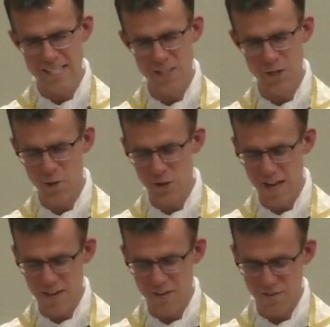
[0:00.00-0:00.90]
the
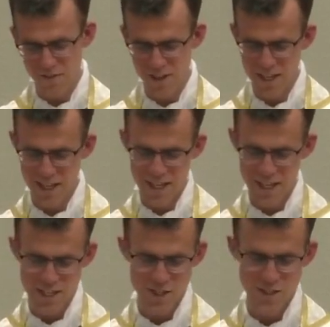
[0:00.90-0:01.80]
grave.
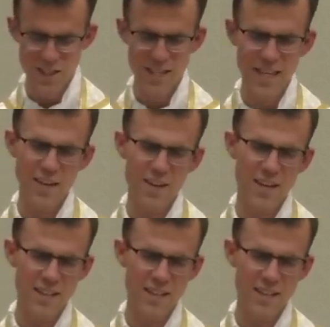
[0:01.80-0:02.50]
Just hearing